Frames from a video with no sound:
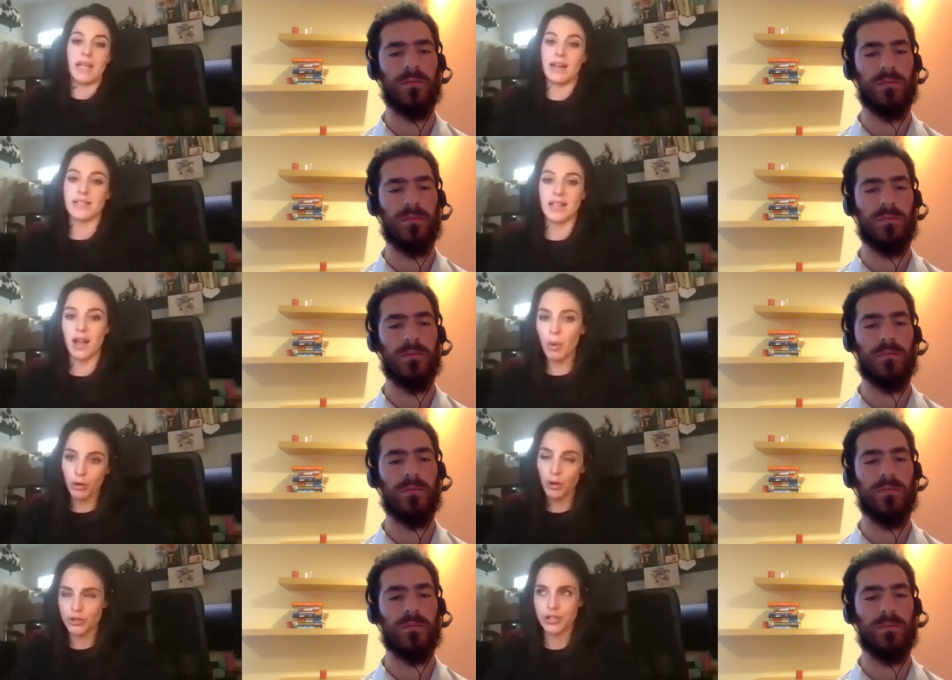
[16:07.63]
Speaker 1: not say, "I bought a
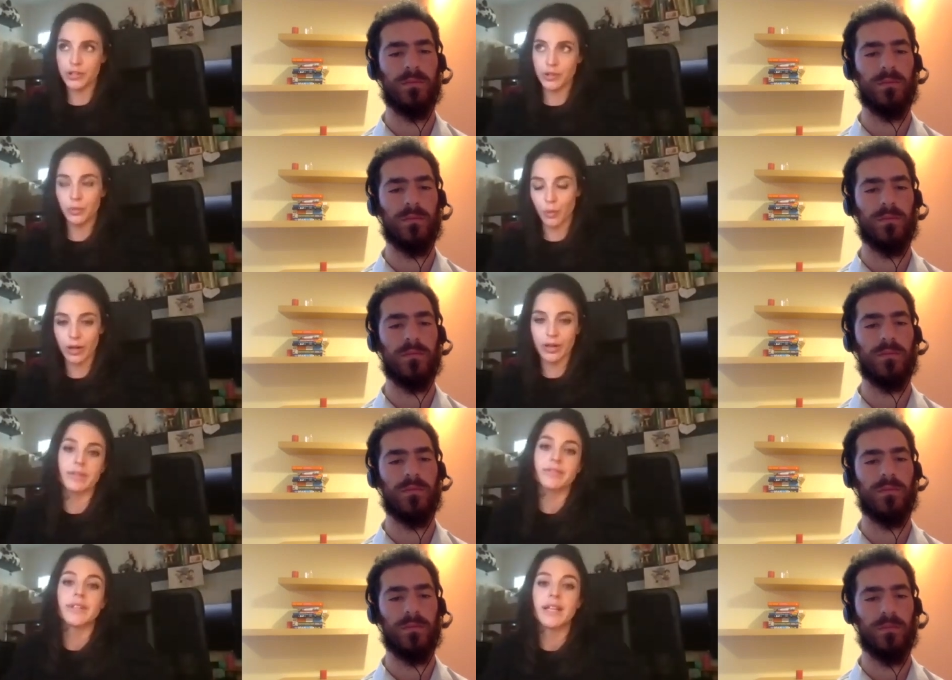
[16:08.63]
lotion, it didn't work."
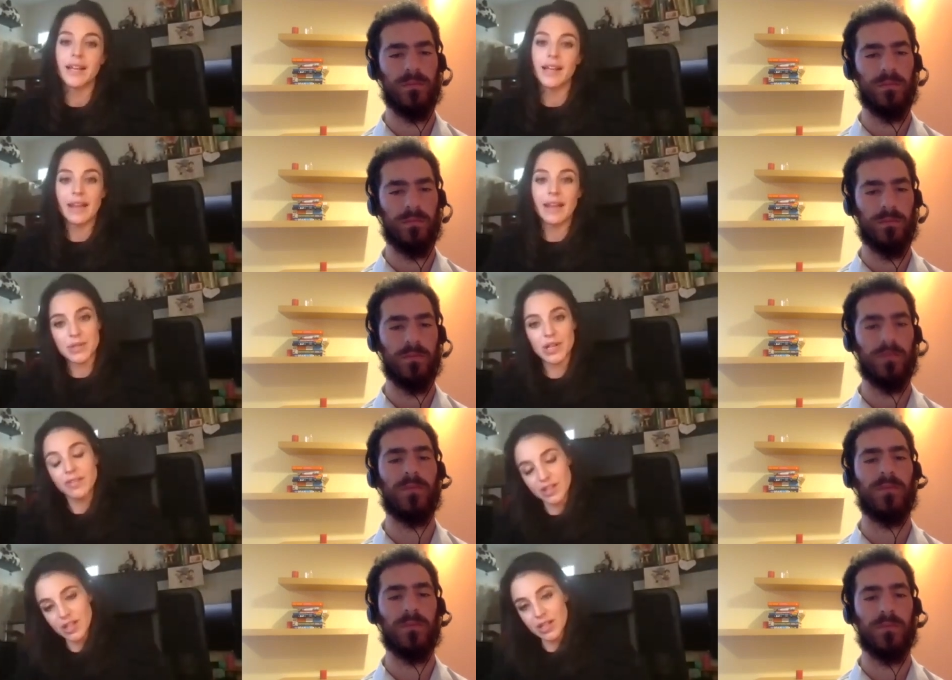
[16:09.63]
And that was our
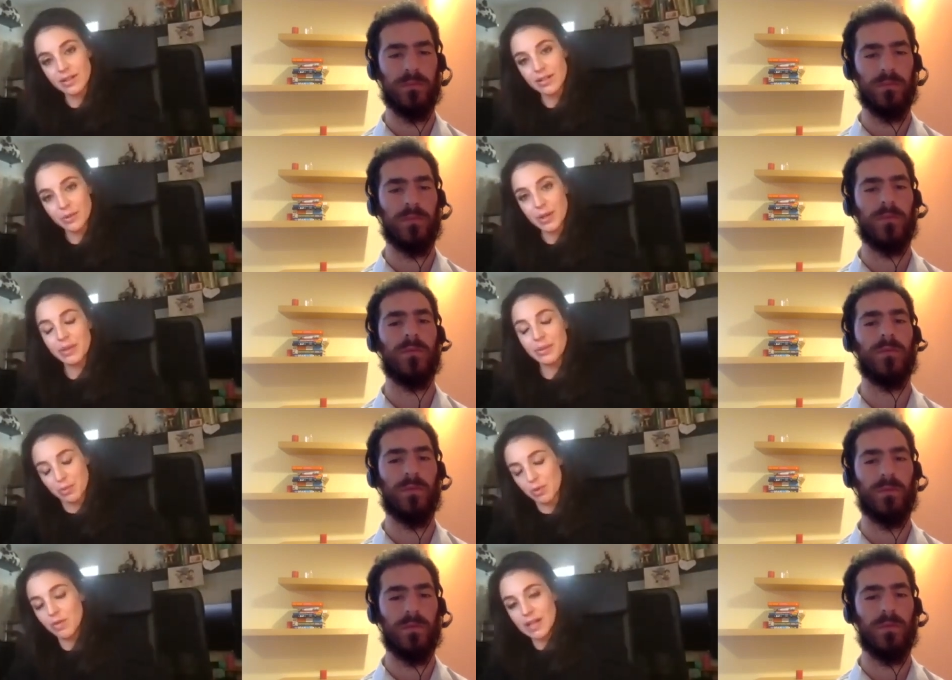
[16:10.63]
vision with
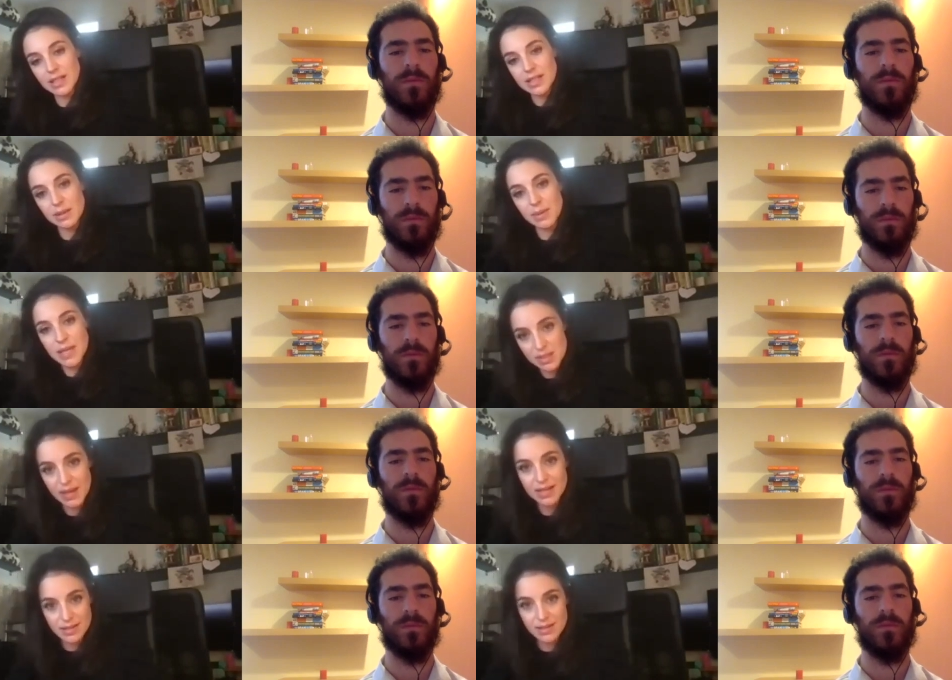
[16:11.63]
with moving into the CBD
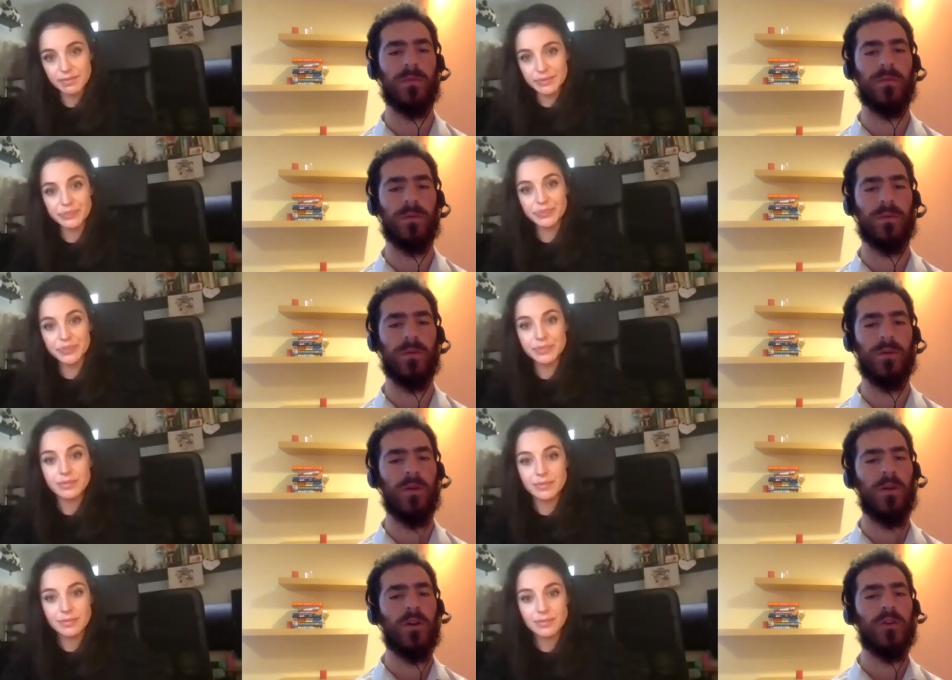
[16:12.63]
space.
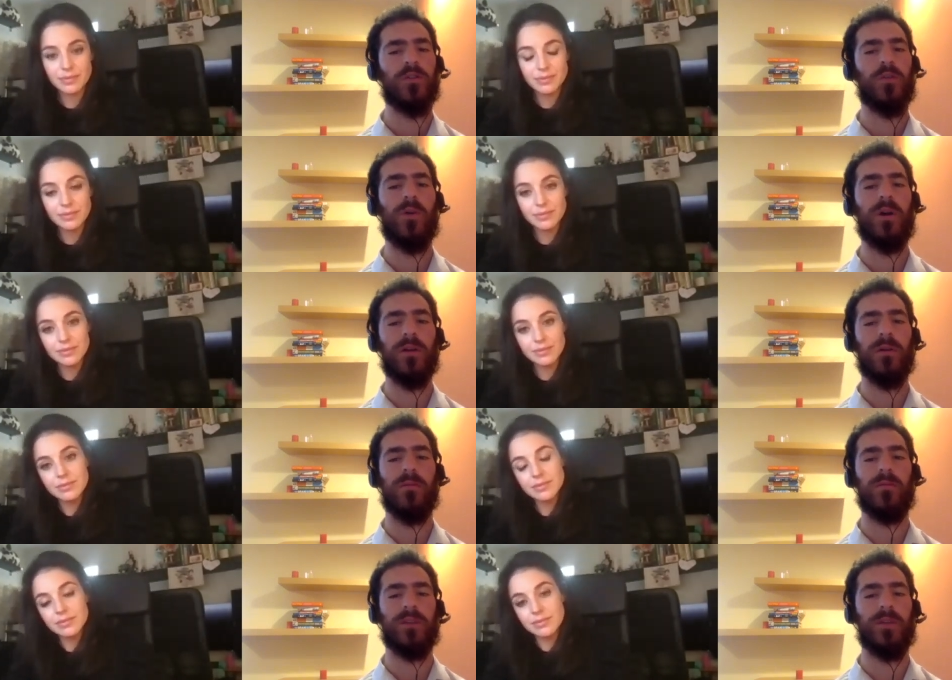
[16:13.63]
Speaker 2: So what?
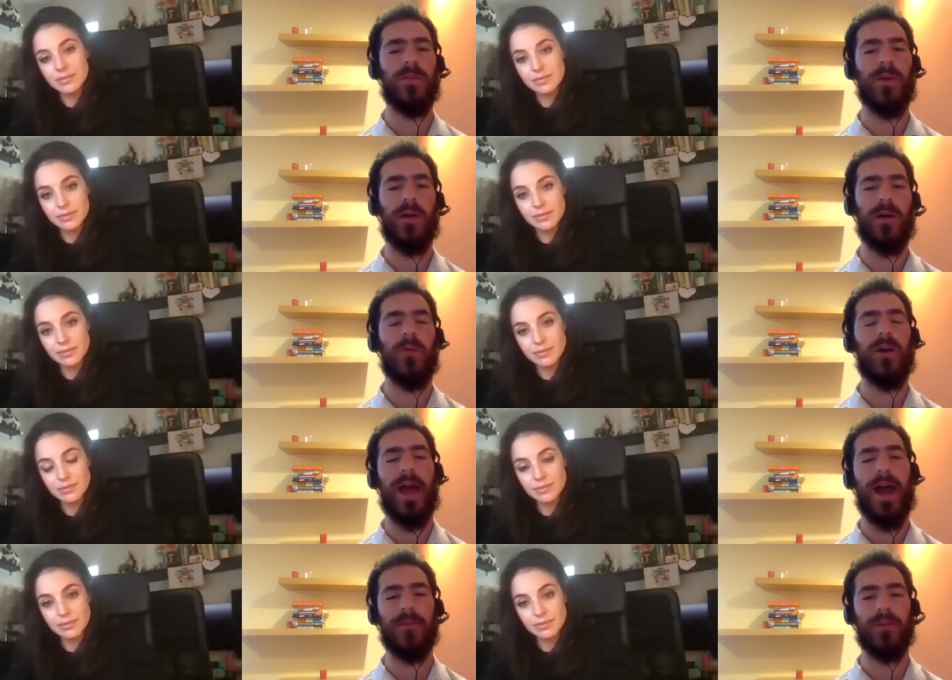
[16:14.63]
Tell me about like what
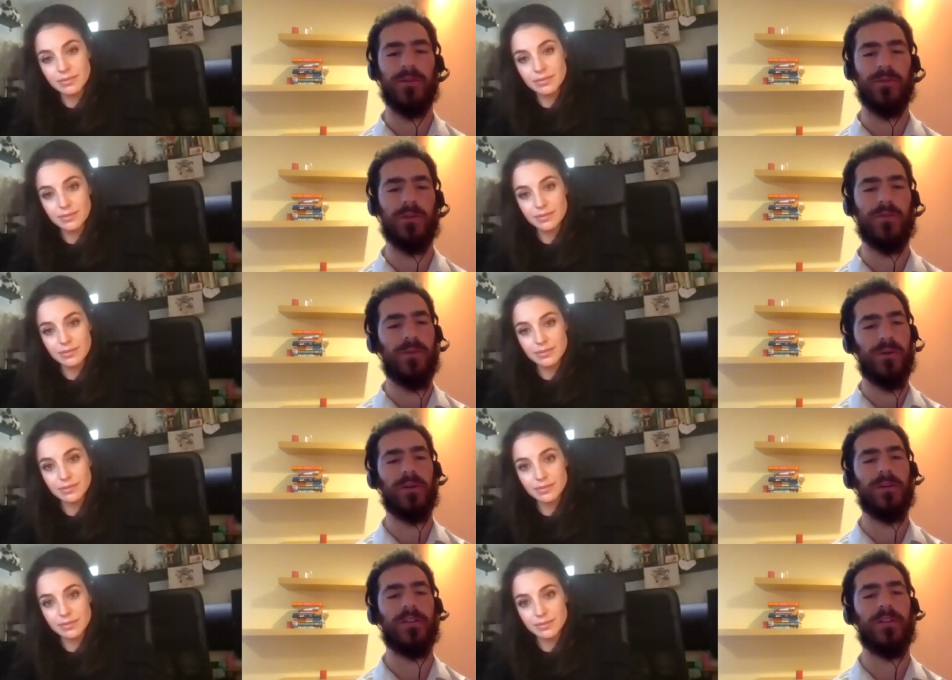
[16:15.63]
happens when you
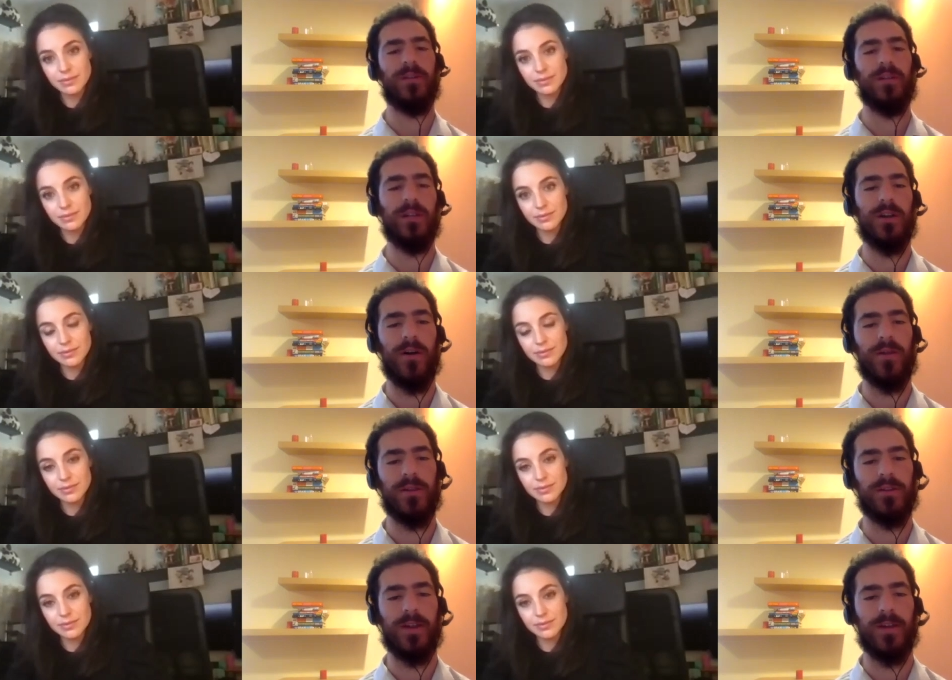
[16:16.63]
put CBD on the
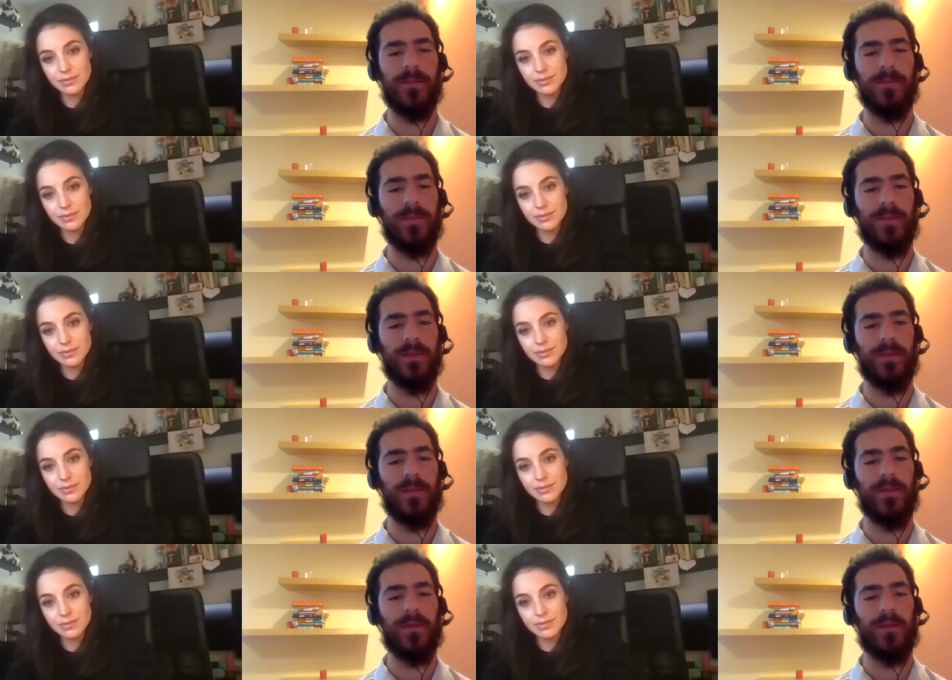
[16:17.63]
skin.
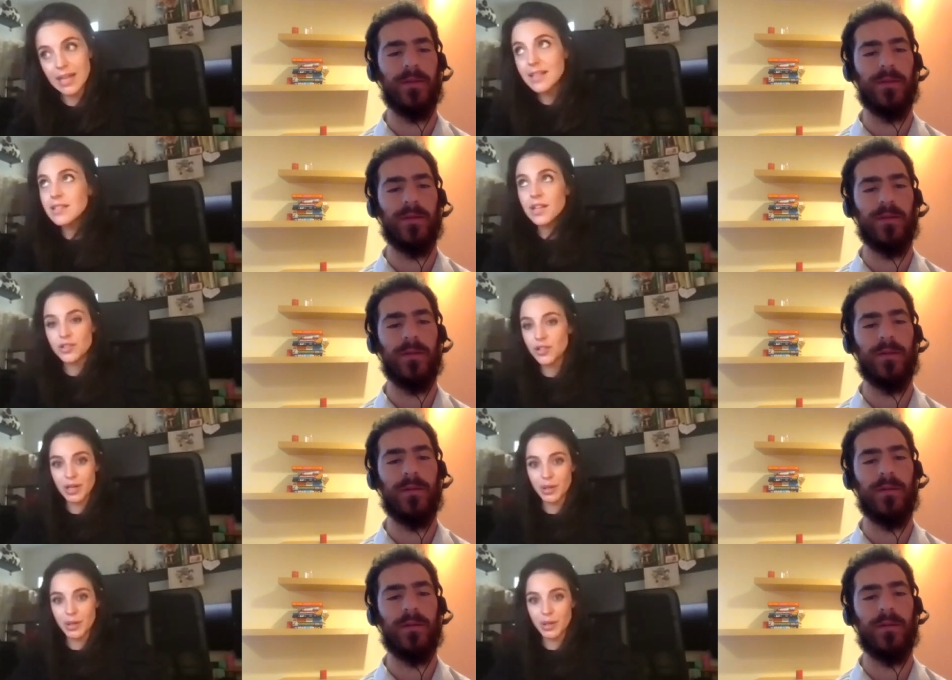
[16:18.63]
Speaker 1: That is such a great